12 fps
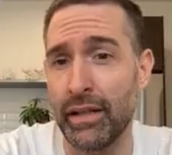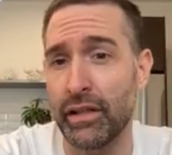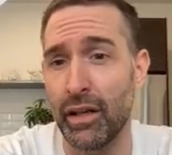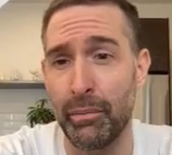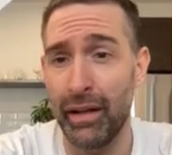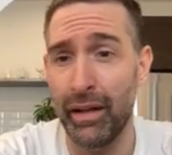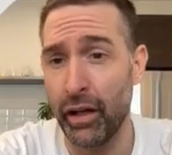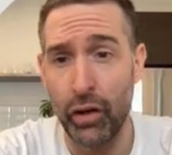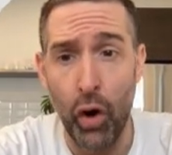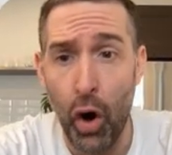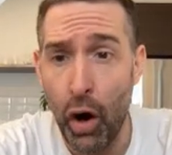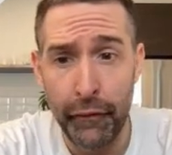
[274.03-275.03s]
going to be like an
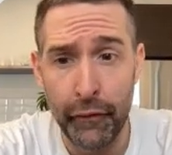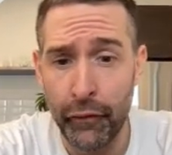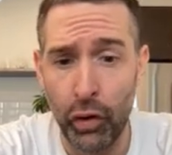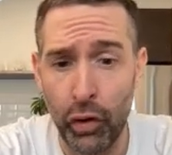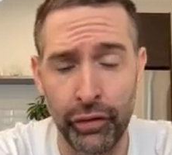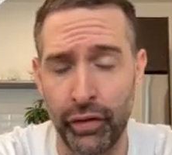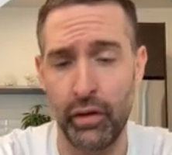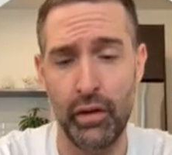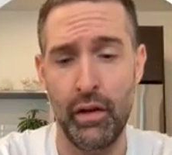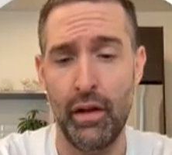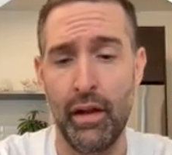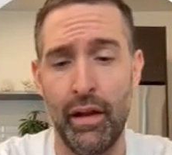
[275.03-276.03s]
offer vault.
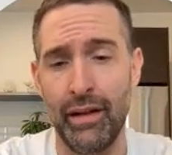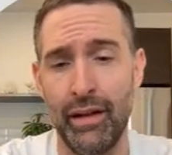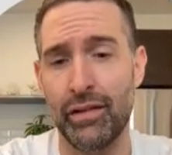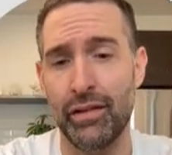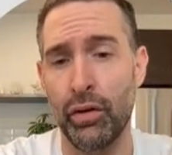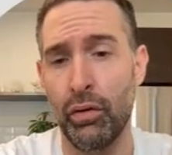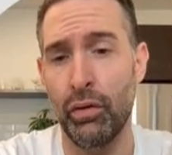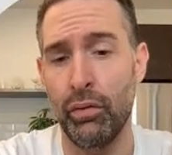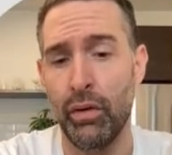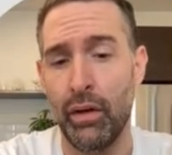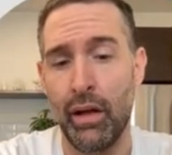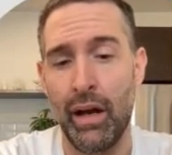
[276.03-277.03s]
And
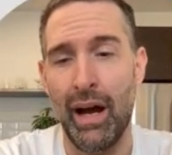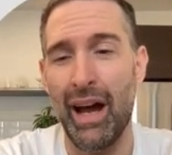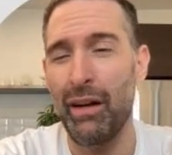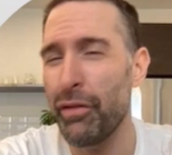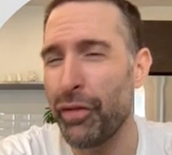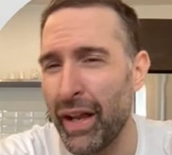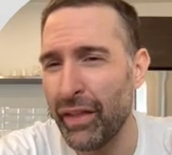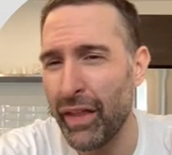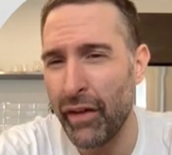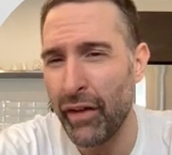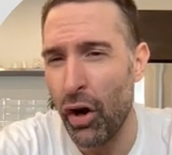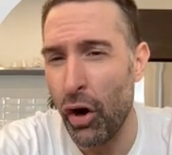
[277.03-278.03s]
so I don't think
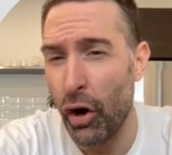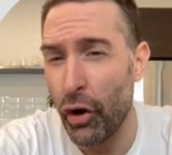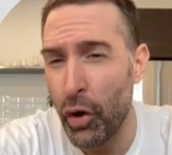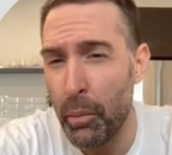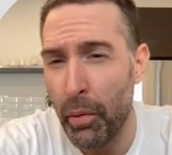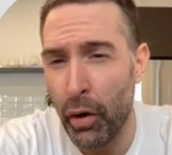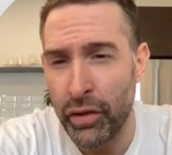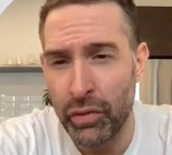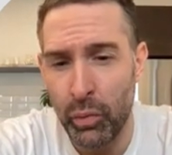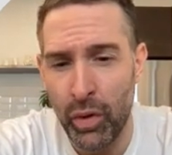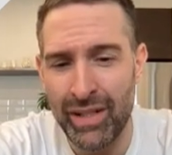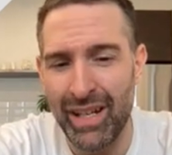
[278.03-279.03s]
they've got auto parts
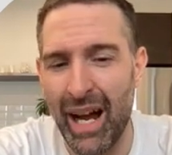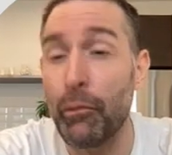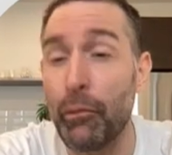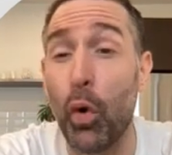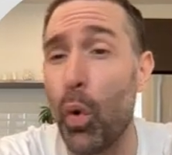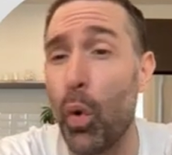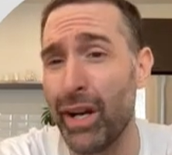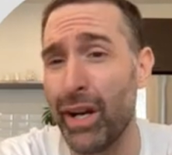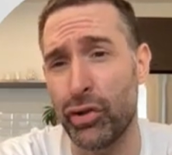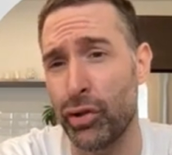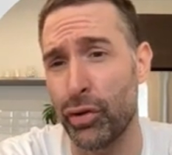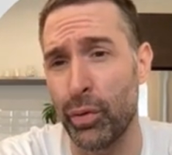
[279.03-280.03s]
ones. I'm
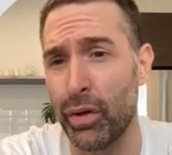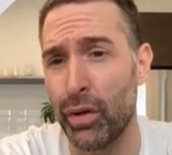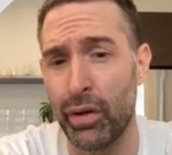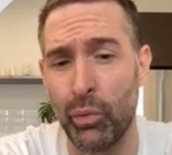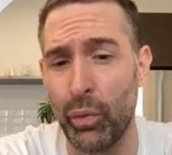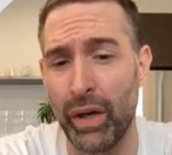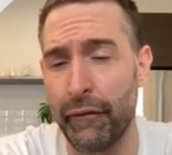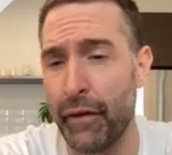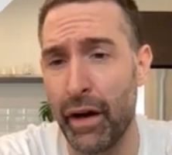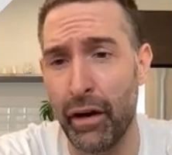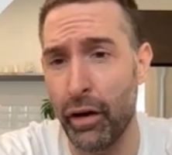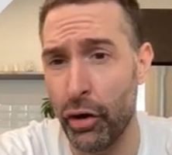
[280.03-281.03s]
quite sure we could
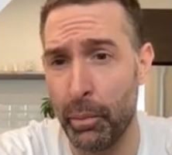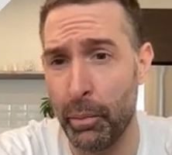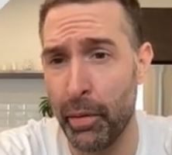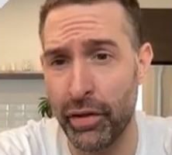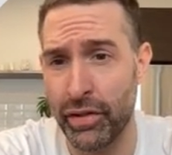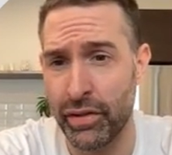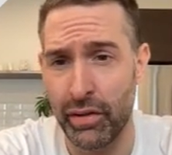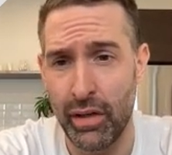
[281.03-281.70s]
find an auto parts